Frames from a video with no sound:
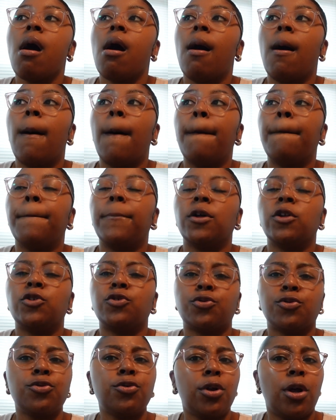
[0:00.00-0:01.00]
But
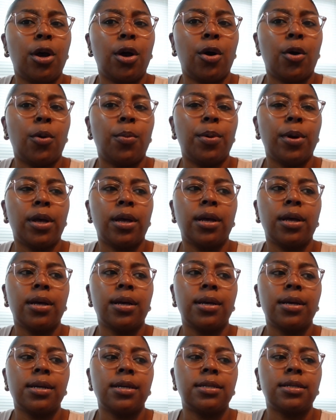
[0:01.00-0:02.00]
true though,
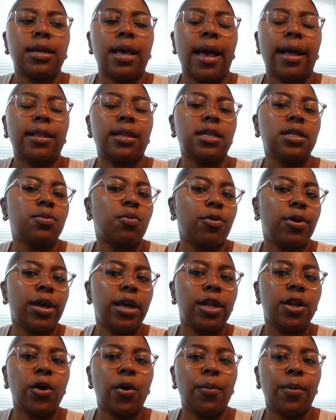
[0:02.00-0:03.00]
because at this point
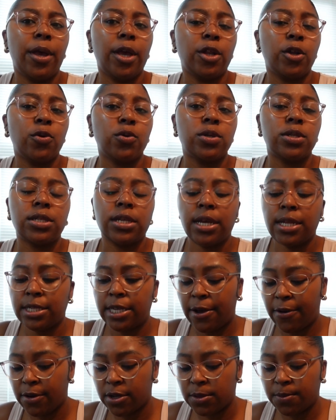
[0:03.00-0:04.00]
it don't make no sense
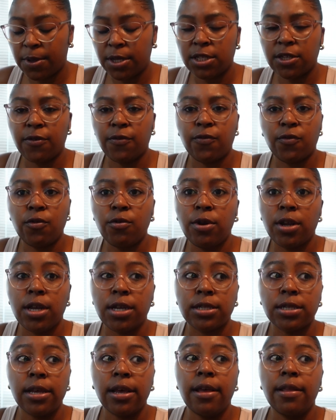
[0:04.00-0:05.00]
how expensive food
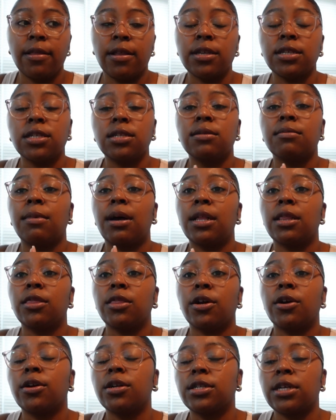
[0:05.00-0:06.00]
is. This is my
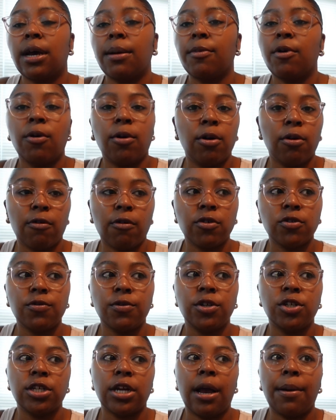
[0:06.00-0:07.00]
third time going
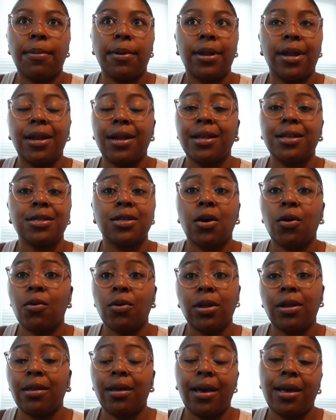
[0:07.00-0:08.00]
grocery shopping and it's
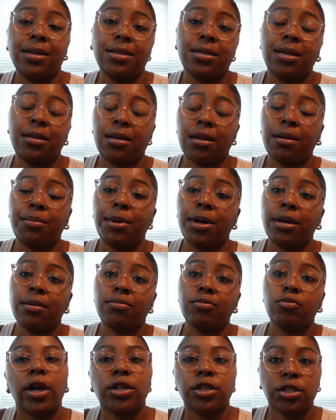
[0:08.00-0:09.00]
only the 18th of the month.
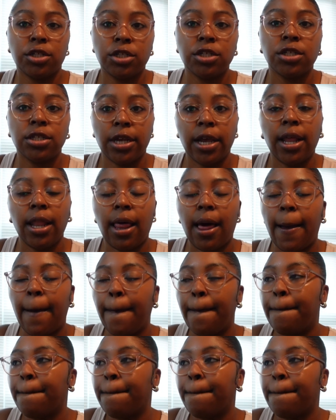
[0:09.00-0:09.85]
I should say a lot.